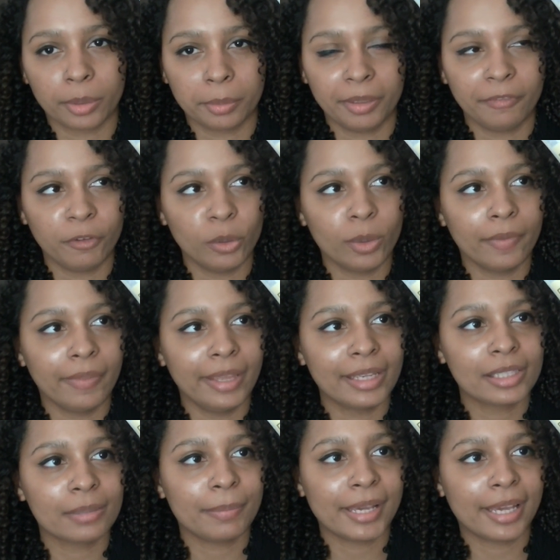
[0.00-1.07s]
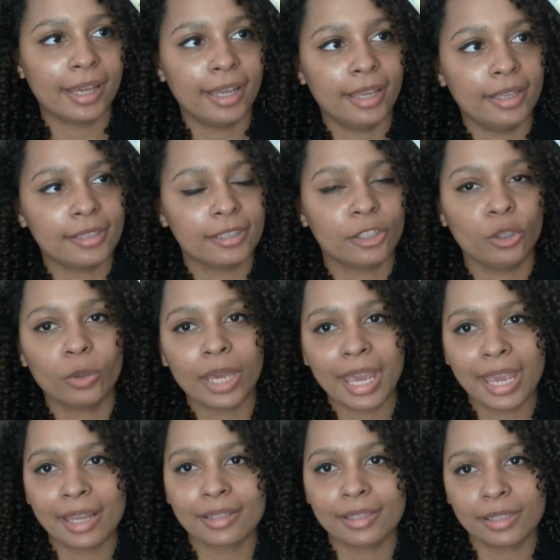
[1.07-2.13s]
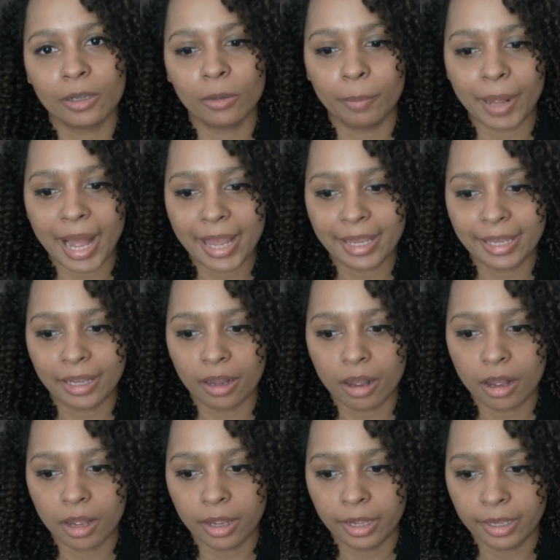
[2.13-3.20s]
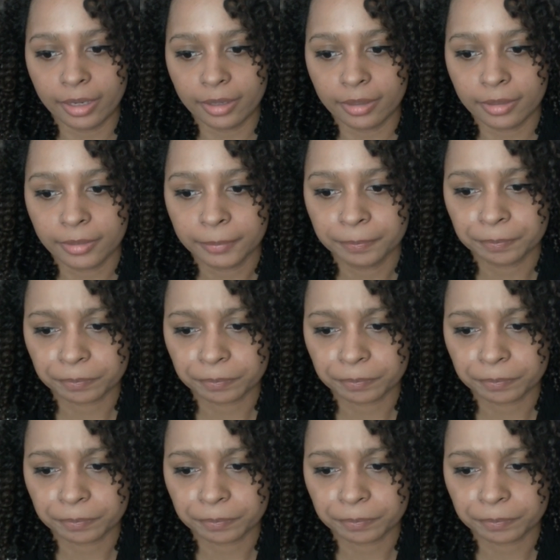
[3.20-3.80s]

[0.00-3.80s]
a review on this because you can still buy it on,